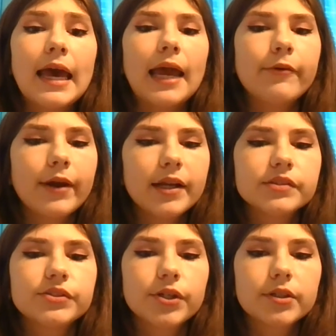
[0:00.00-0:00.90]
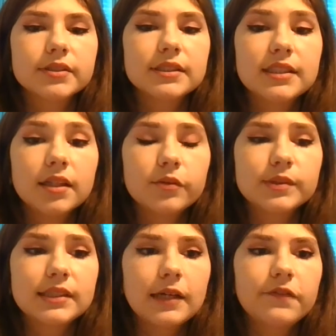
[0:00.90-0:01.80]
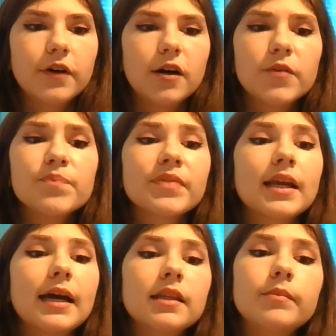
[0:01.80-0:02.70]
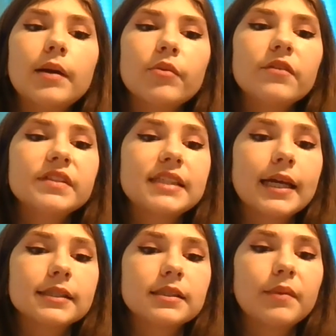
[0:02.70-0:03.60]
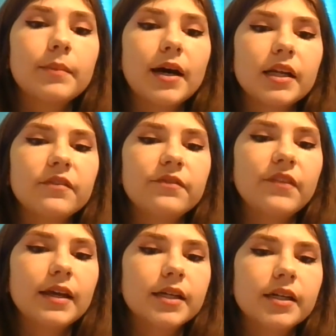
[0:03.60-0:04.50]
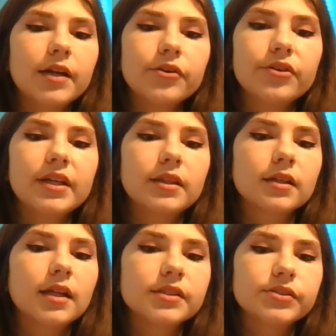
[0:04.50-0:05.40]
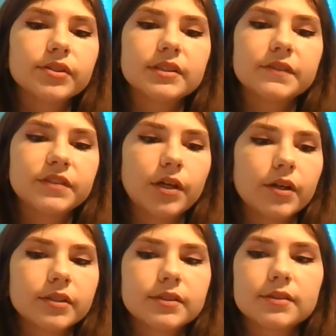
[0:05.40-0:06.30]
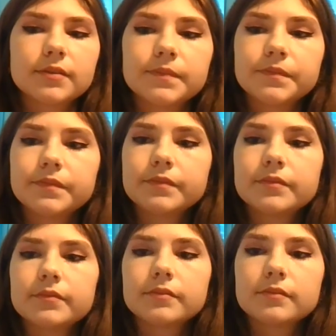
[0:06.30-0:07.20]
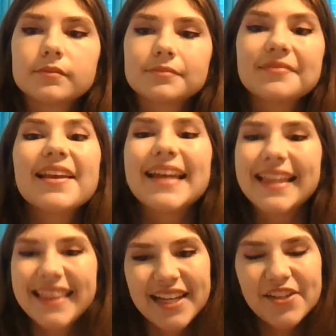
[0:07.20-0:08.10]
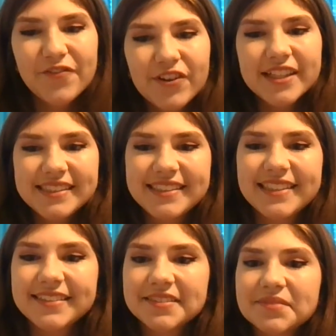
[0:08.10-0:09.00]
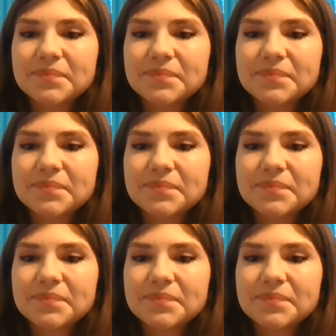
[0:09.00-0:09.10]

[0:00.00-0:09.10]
I ran in circles until it was nightfall, and the memory of his hands on my body faded underneath the clusters of stars. Thank you for listening.